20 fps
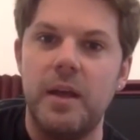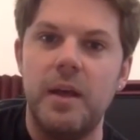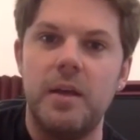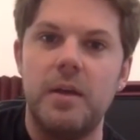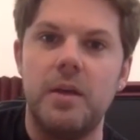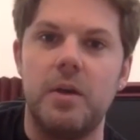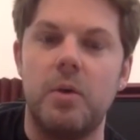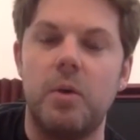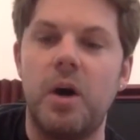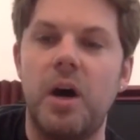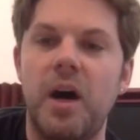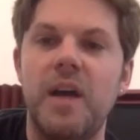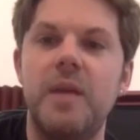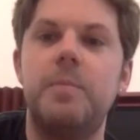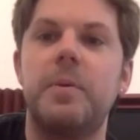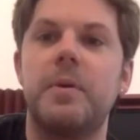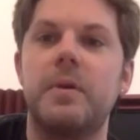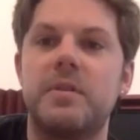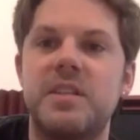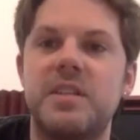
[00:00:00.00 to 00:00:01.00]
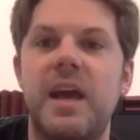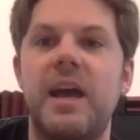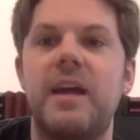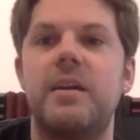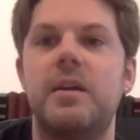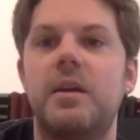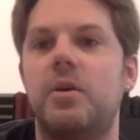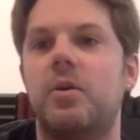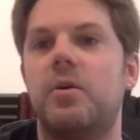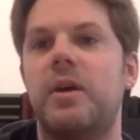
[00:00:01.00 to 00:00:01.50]
hyper
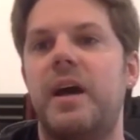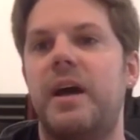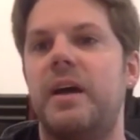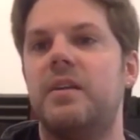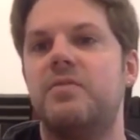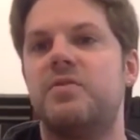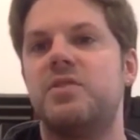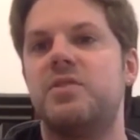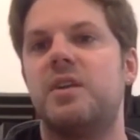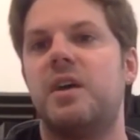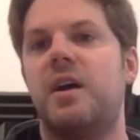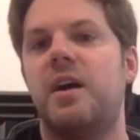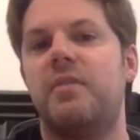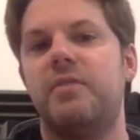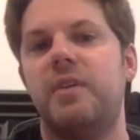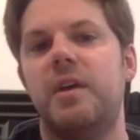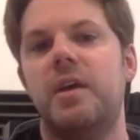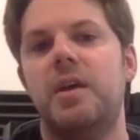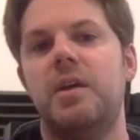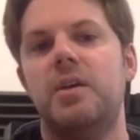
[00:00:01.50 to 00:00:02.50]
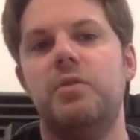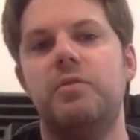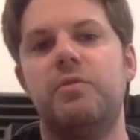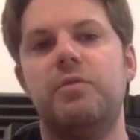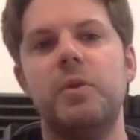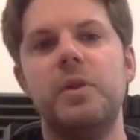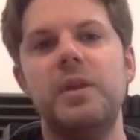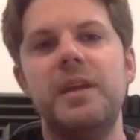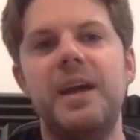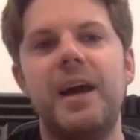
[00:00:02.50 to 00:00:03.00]
technical kind of stuff.
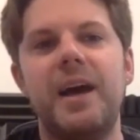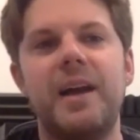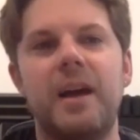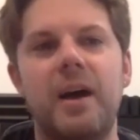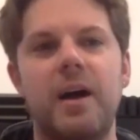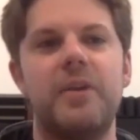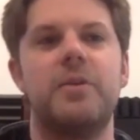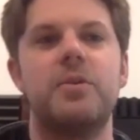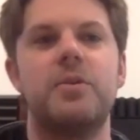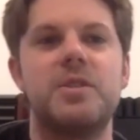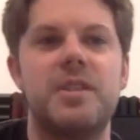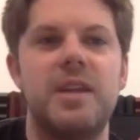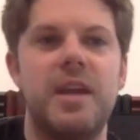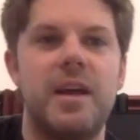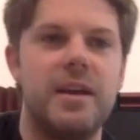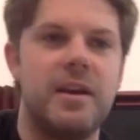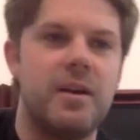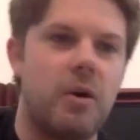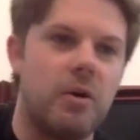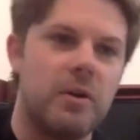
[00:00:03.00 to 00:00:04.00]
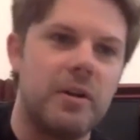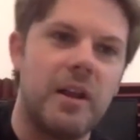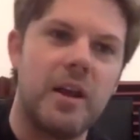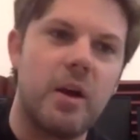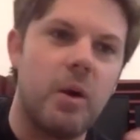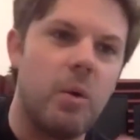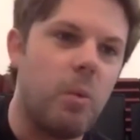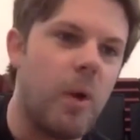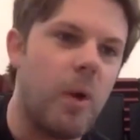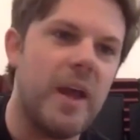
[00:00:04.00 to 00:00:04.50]
You've really got to understand it on
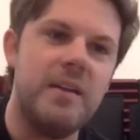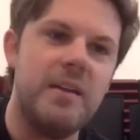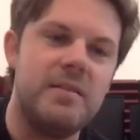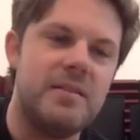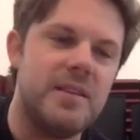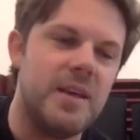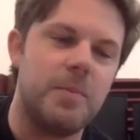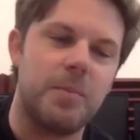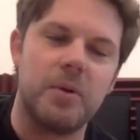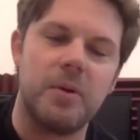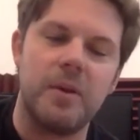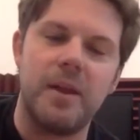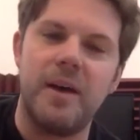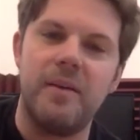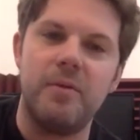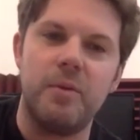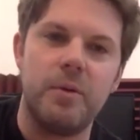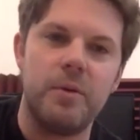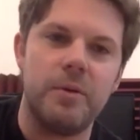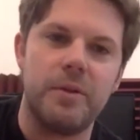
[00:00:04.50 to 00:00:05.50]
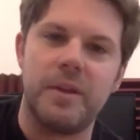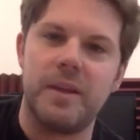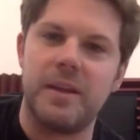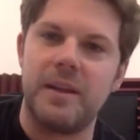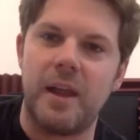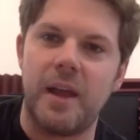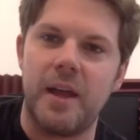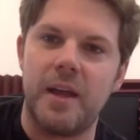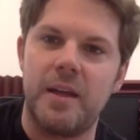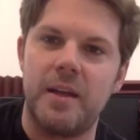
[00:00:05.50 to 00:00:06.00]
like a way deeper level
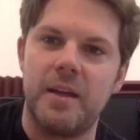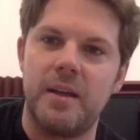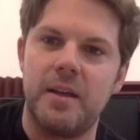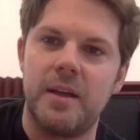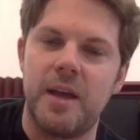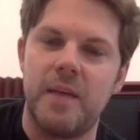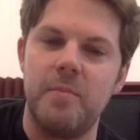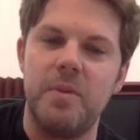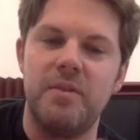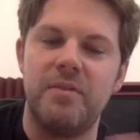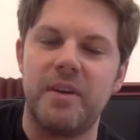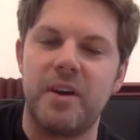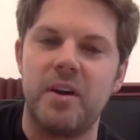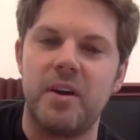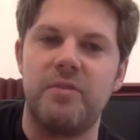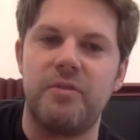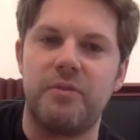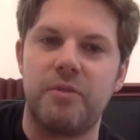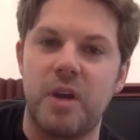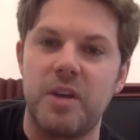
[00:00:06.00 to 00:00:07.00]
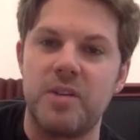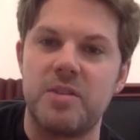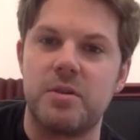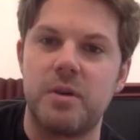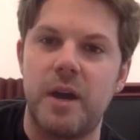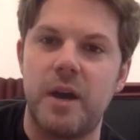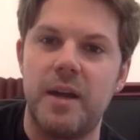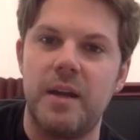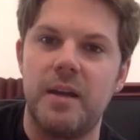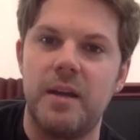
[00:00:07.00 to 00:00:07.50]
that like can be very
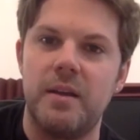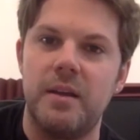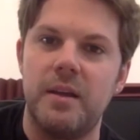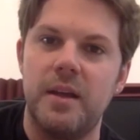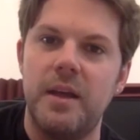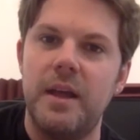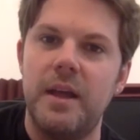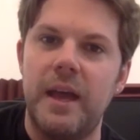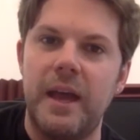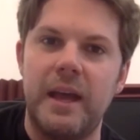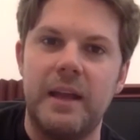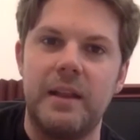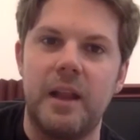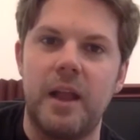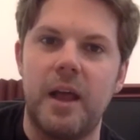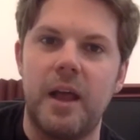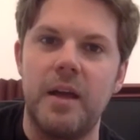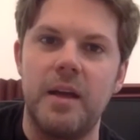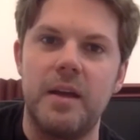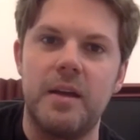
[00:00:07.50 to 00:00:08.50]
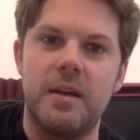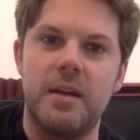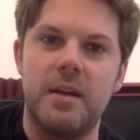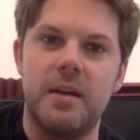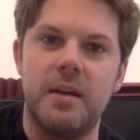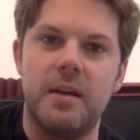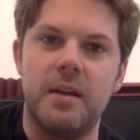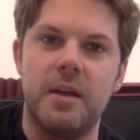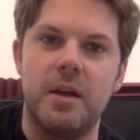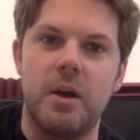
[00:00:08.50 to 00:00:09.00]
frustrating and like
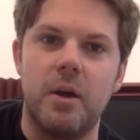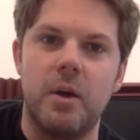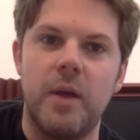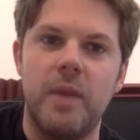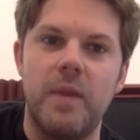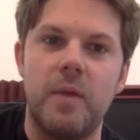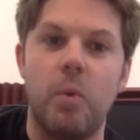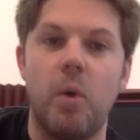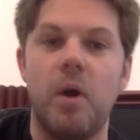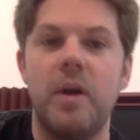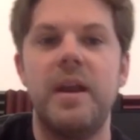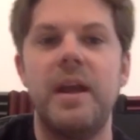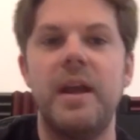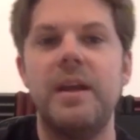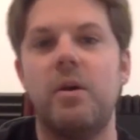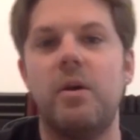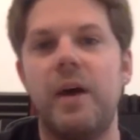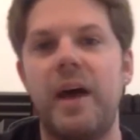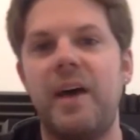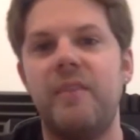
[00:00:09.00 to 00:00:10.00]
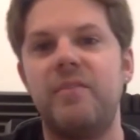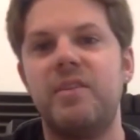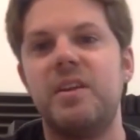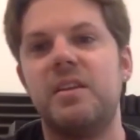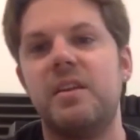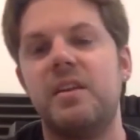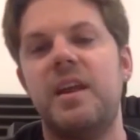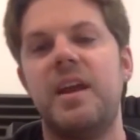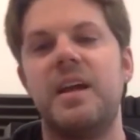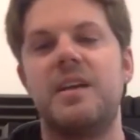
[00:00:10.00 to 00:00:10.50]
and then one day you'll have
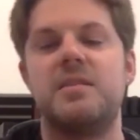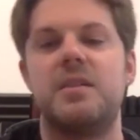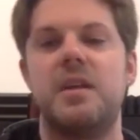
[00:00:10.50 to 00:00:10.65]
it, the next day